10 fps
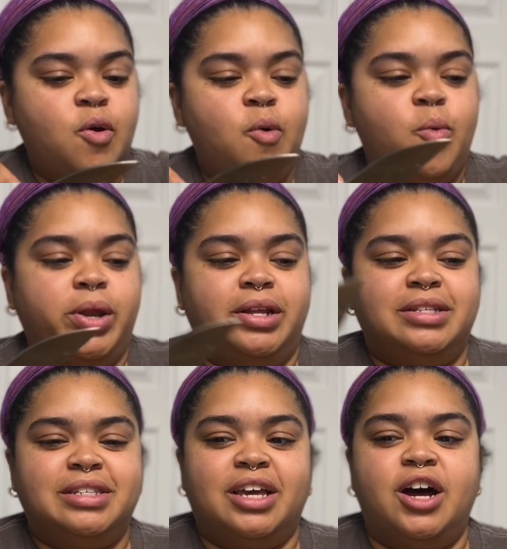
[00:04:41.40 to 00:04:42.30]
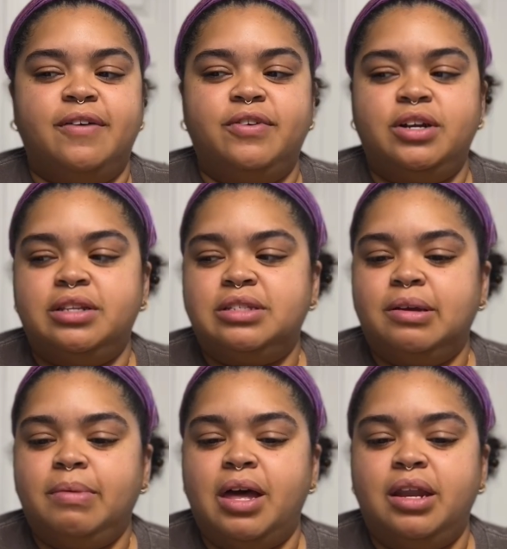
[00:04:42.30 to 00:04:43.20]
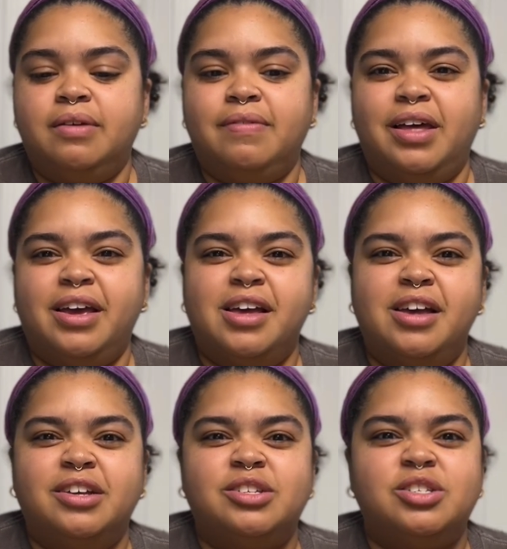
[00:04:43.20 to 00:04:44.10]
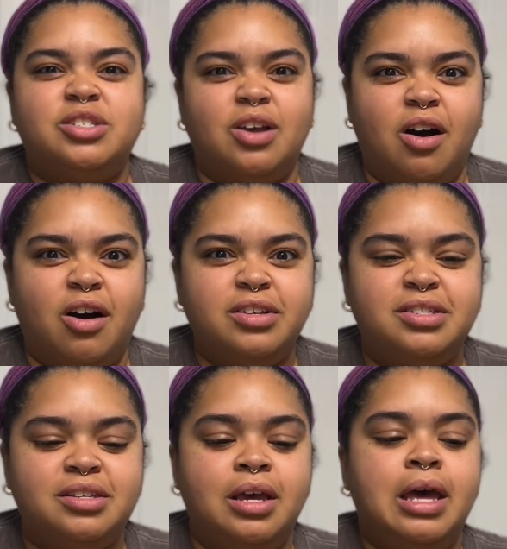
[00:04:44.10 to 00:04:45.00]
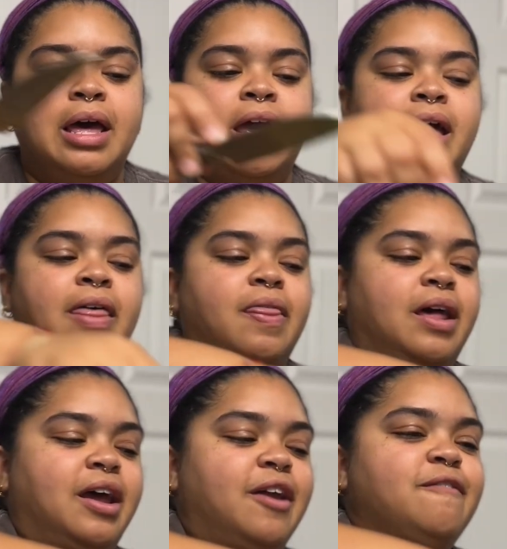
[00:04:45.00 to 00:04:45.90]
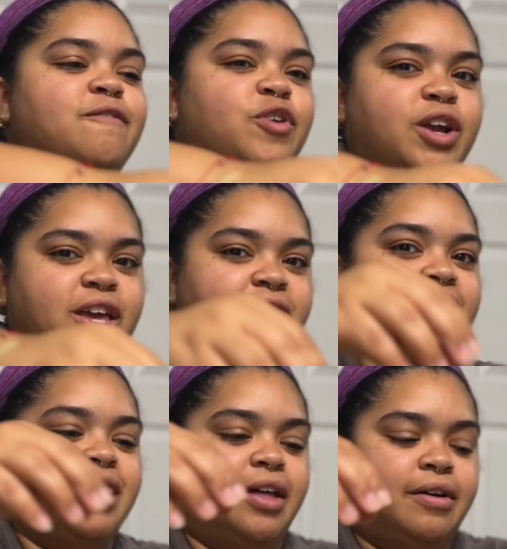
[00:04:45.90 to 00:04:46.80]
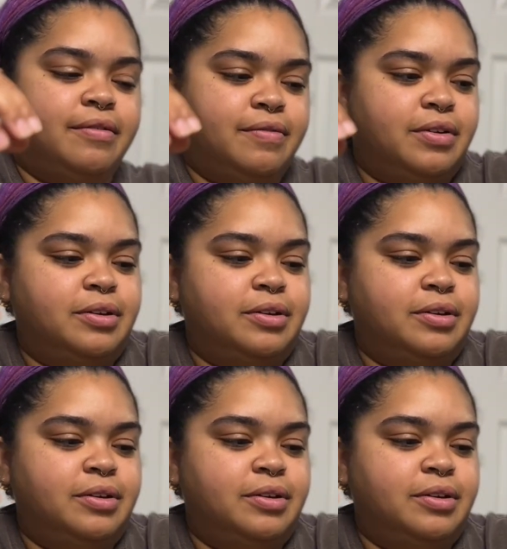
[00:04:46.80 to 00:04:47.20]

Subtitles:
when it's covered in some kind of like sauce that I freaking love.